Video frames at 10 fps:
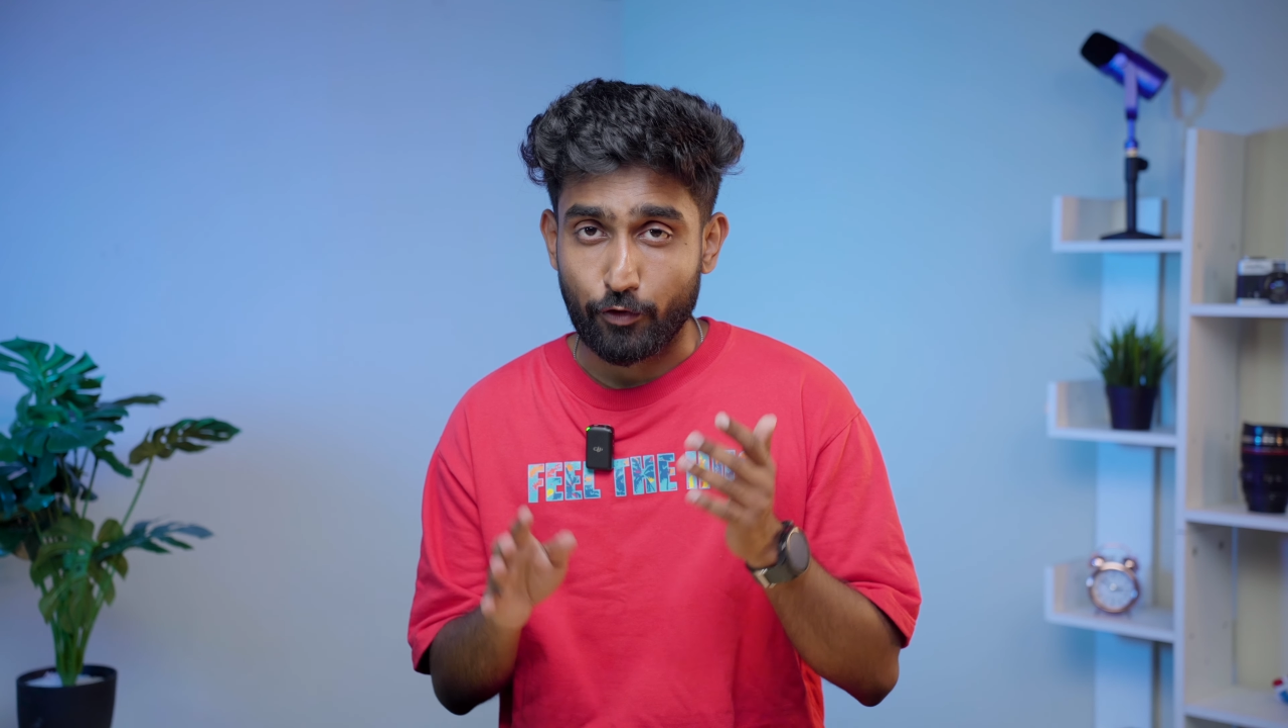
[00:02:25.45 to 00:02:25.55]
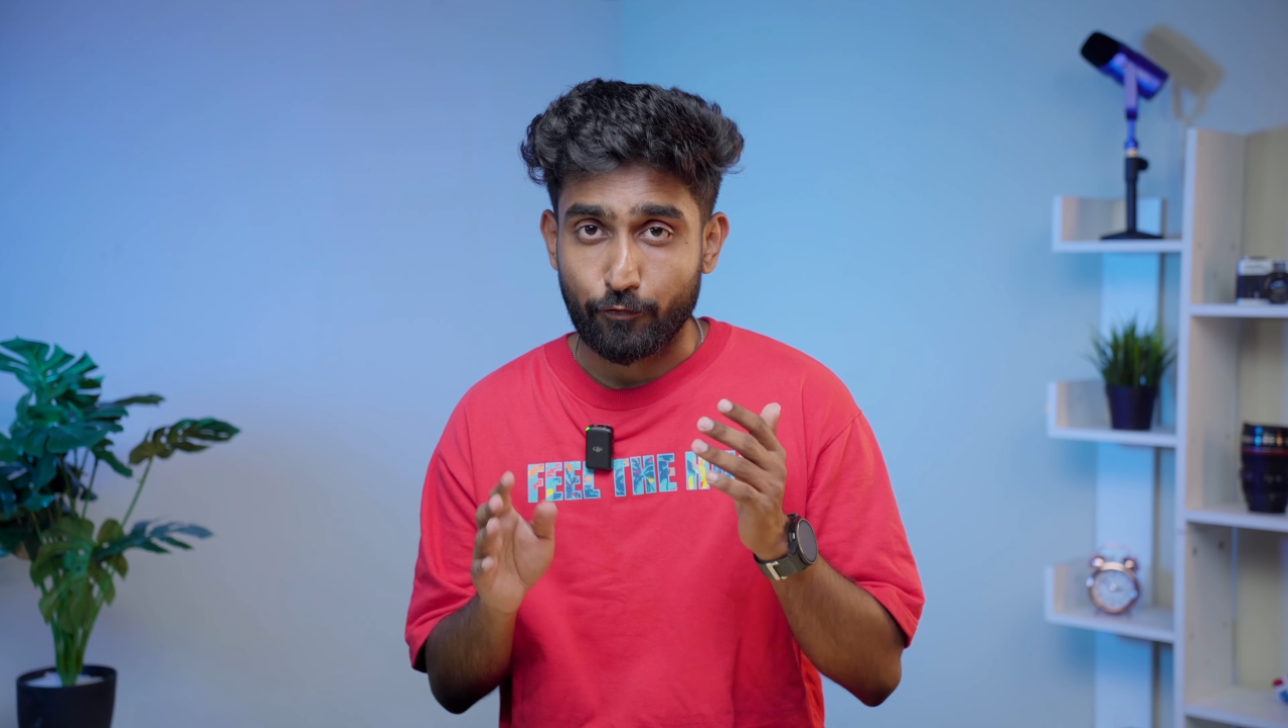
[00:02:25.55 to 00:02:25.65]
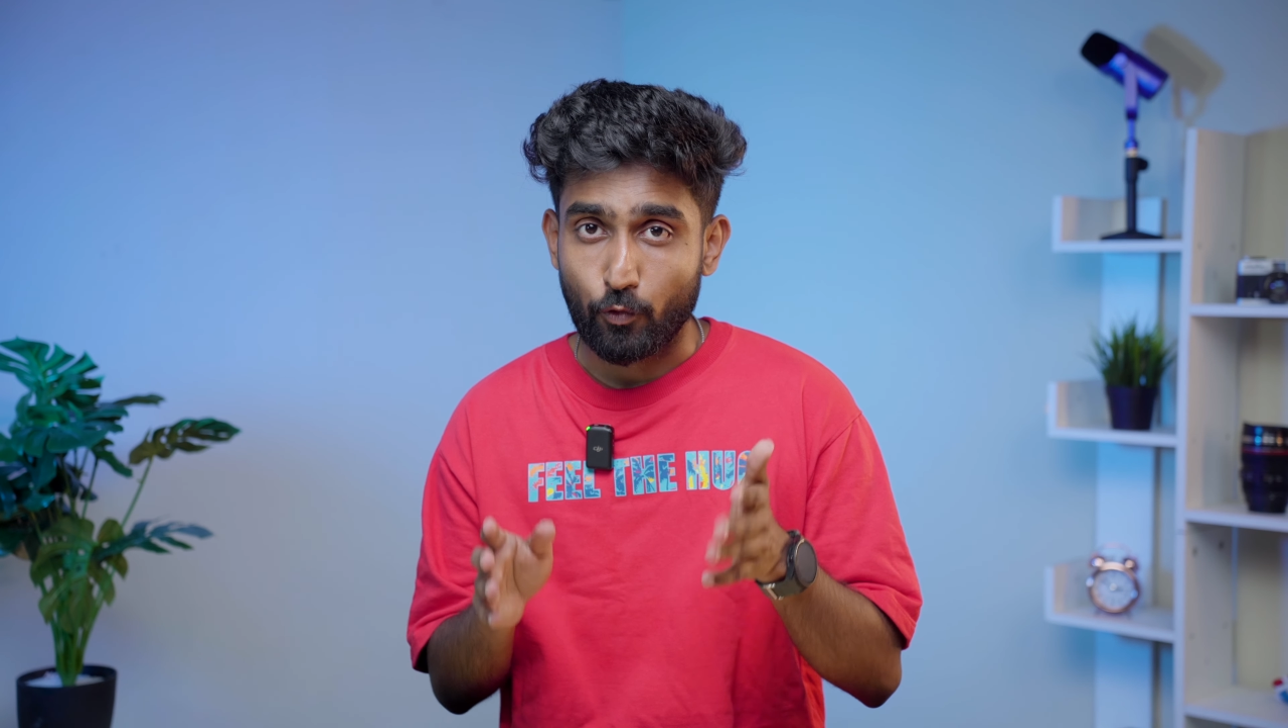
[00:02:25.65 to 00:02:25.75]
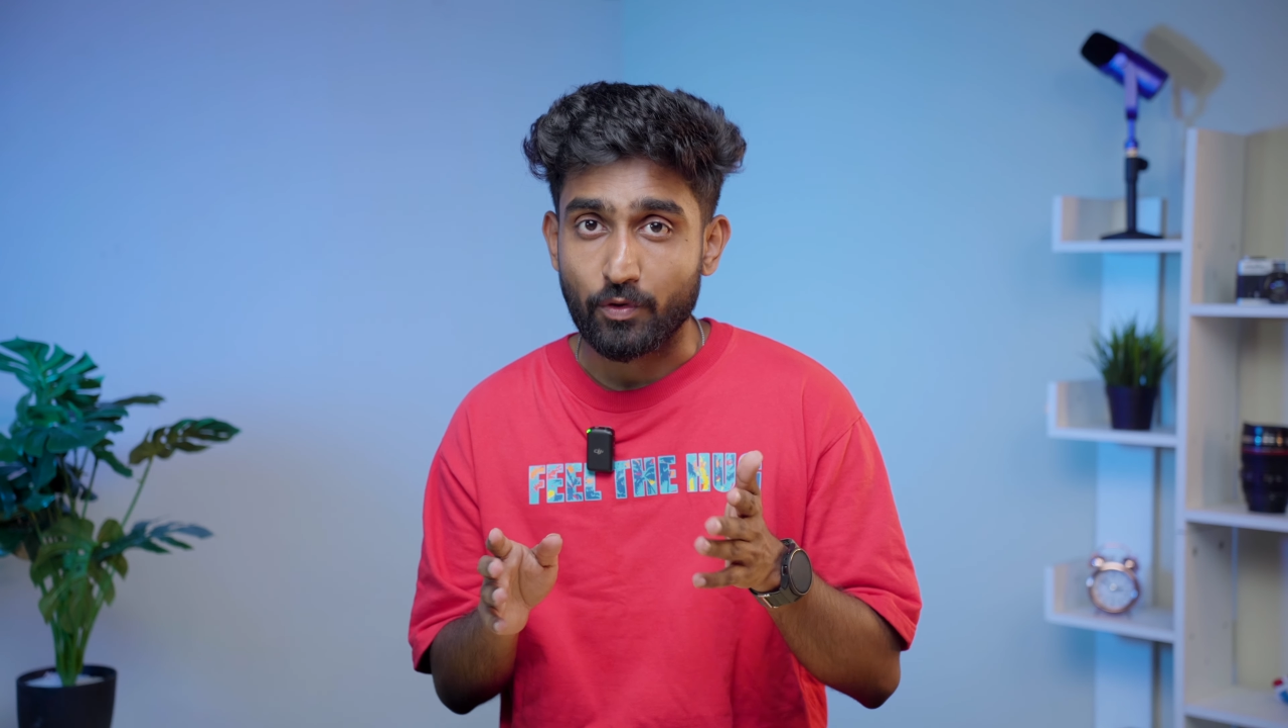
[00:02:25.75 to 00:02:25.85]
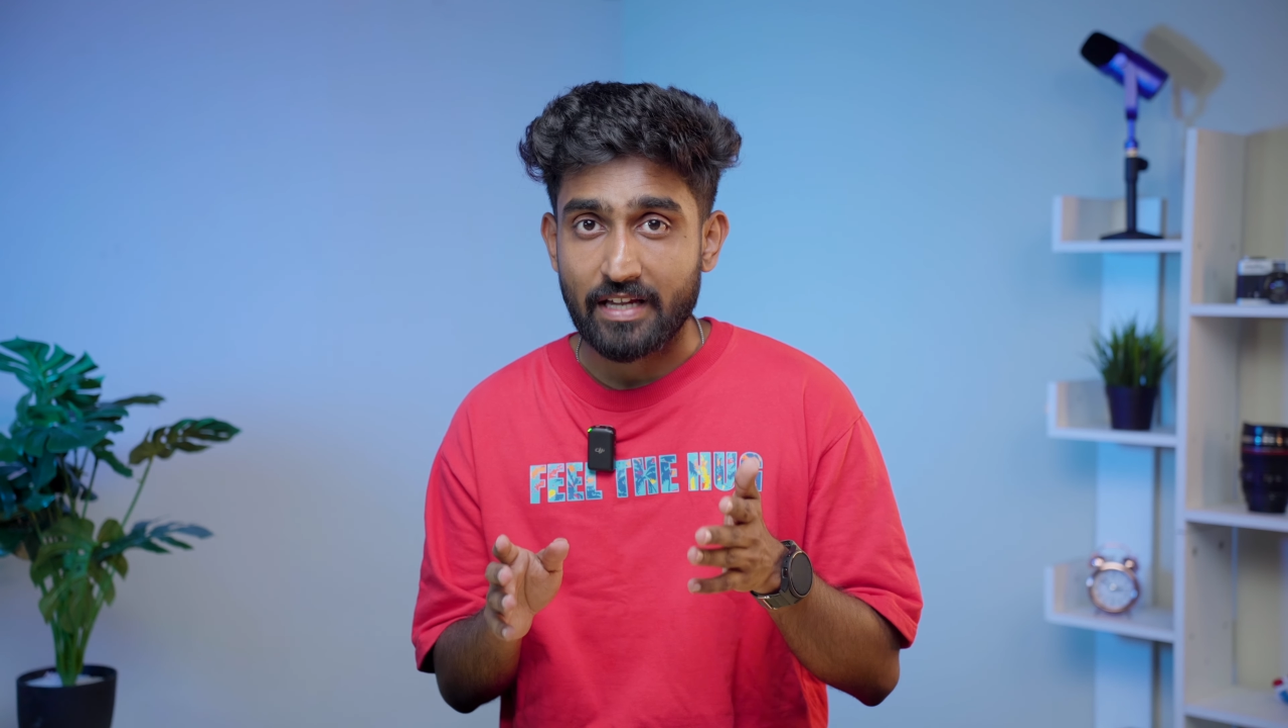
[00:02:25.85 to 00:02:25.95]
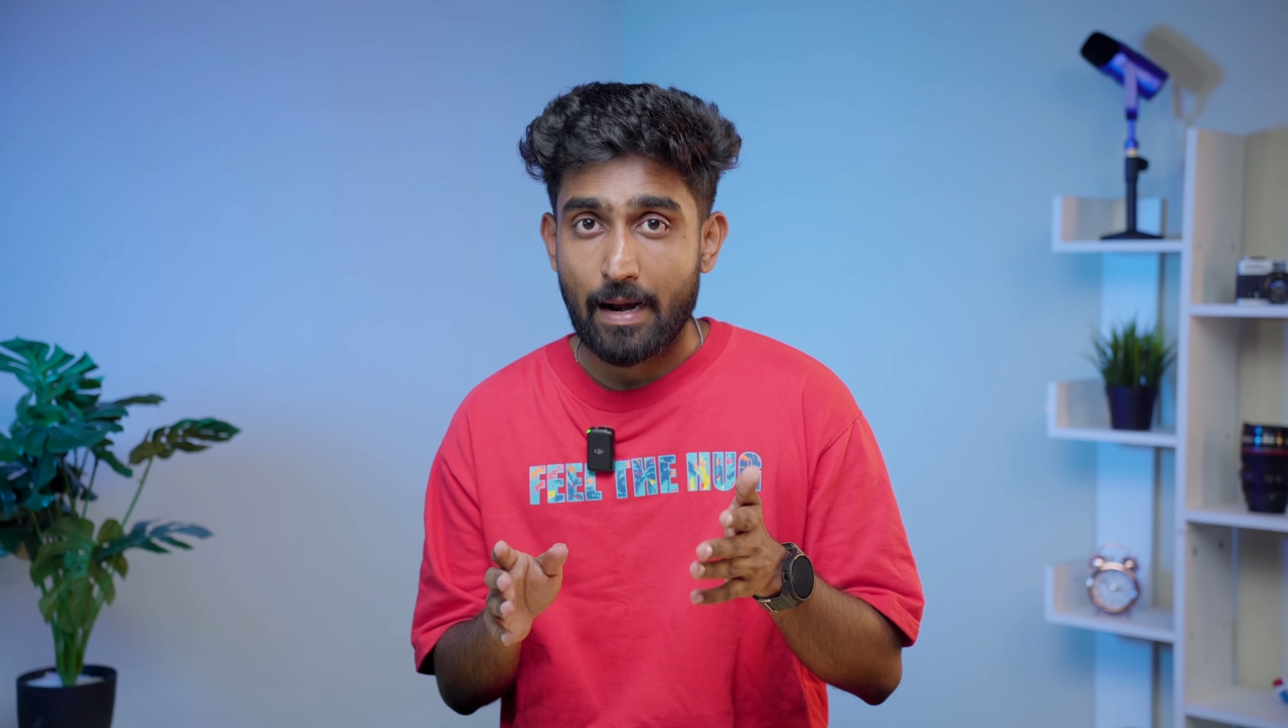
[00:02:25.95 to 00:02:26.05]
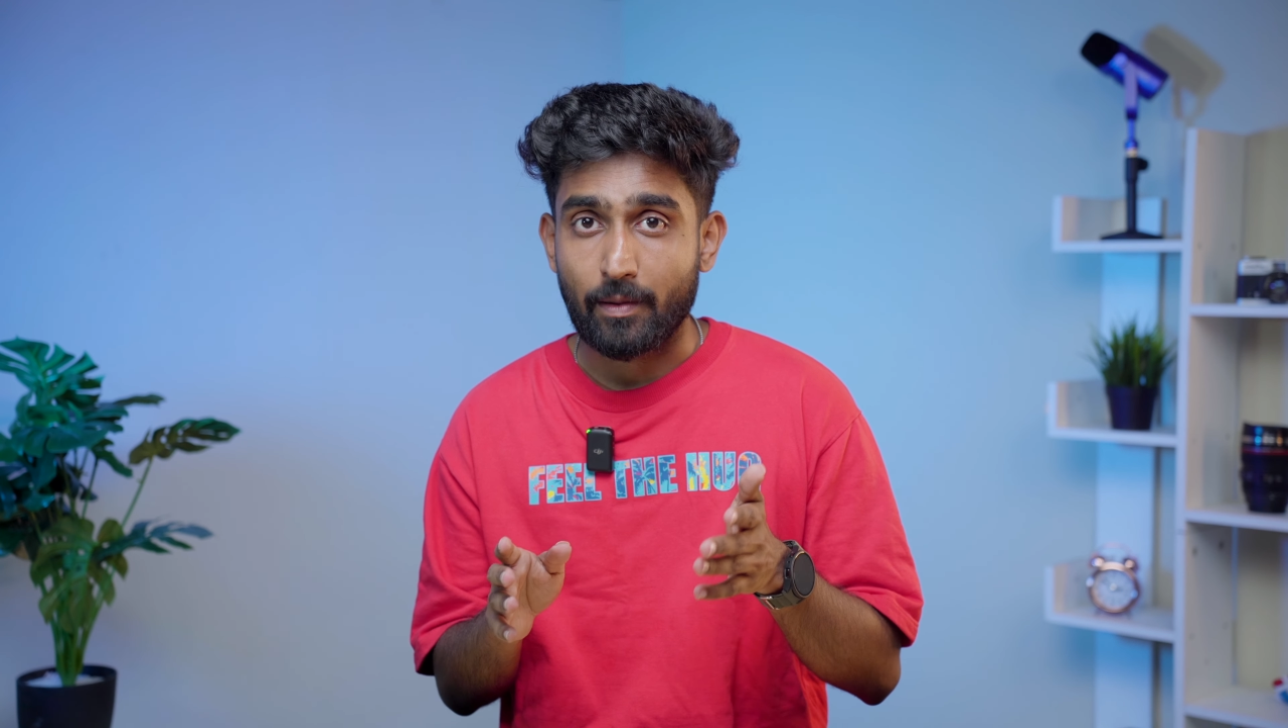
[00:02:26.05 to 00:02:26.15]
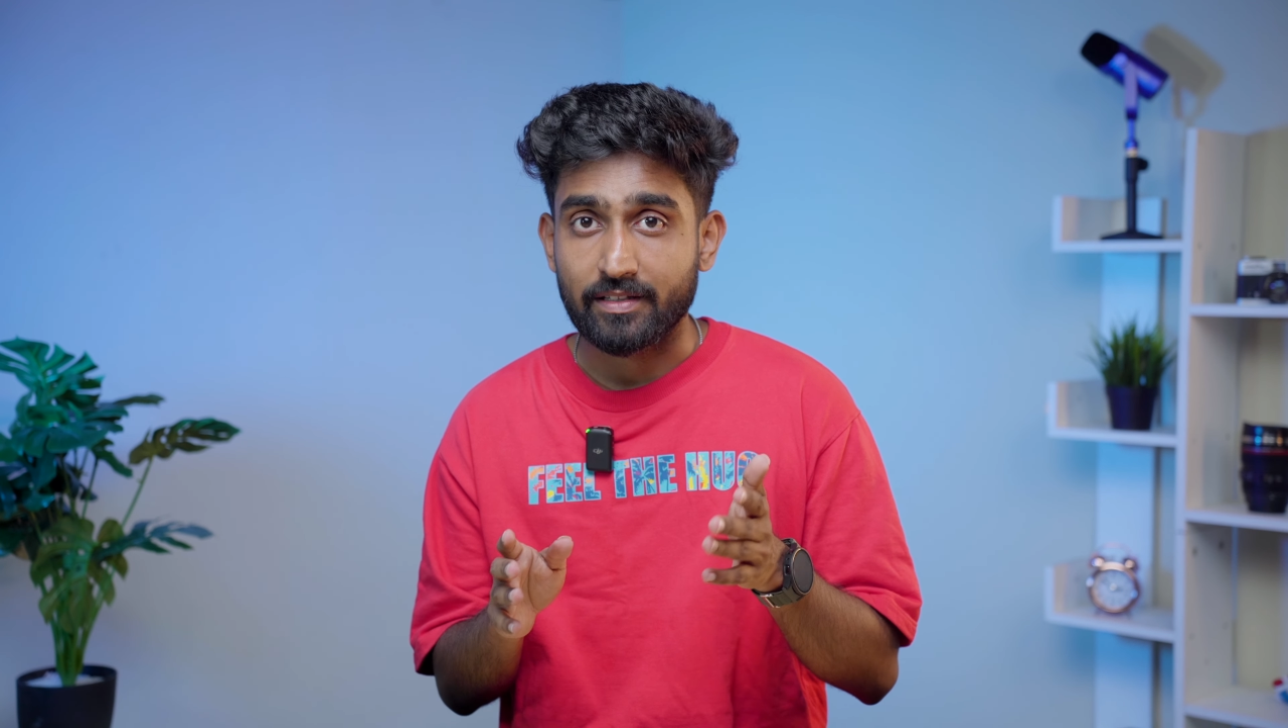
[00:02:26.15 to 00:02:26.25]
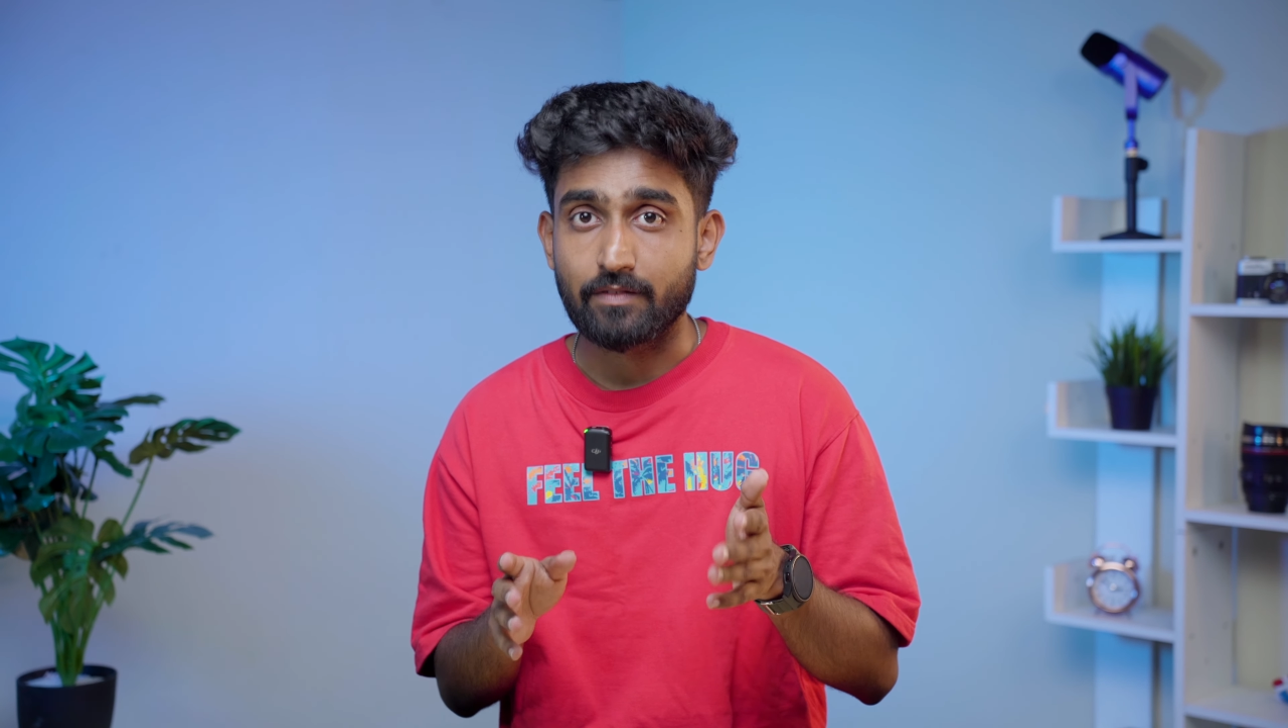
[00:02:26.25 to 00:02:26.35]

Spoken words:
a phone camera